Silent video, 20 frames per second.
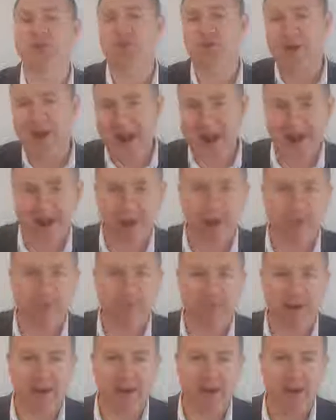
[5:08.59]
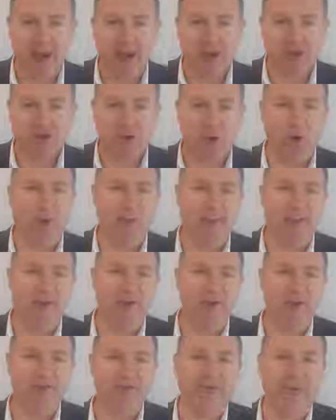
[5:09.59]
training of me talking
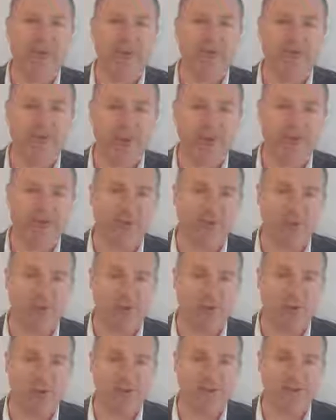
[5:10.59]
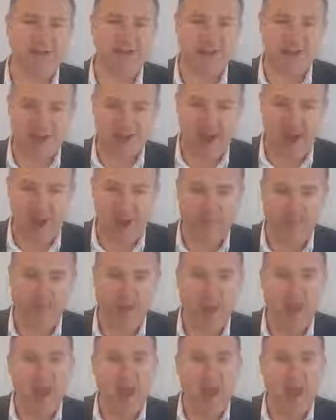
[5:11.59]
about these 4 steps in more detail.